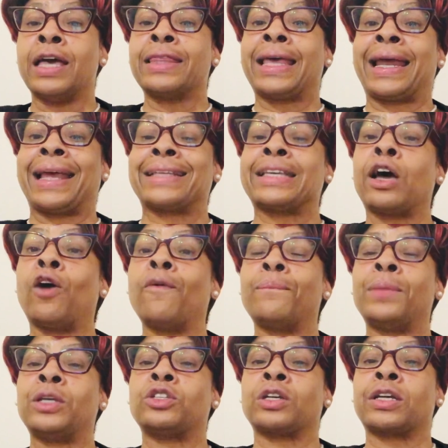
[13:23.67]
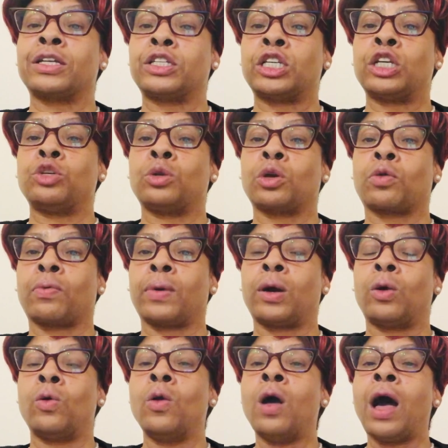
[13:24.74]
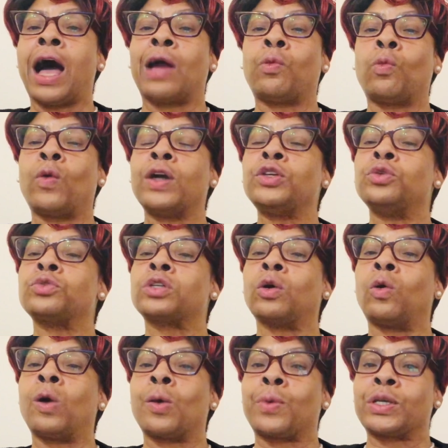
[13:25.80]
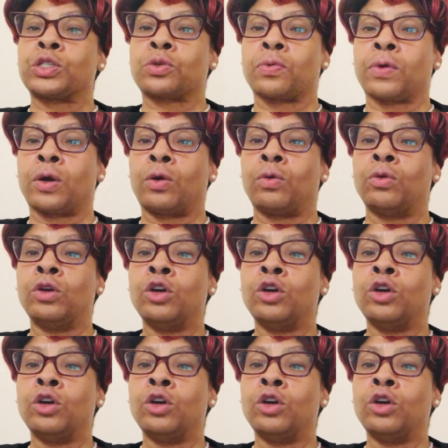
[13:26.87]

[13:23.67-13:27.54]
that has helped me to continue to grow. I want you to always grow.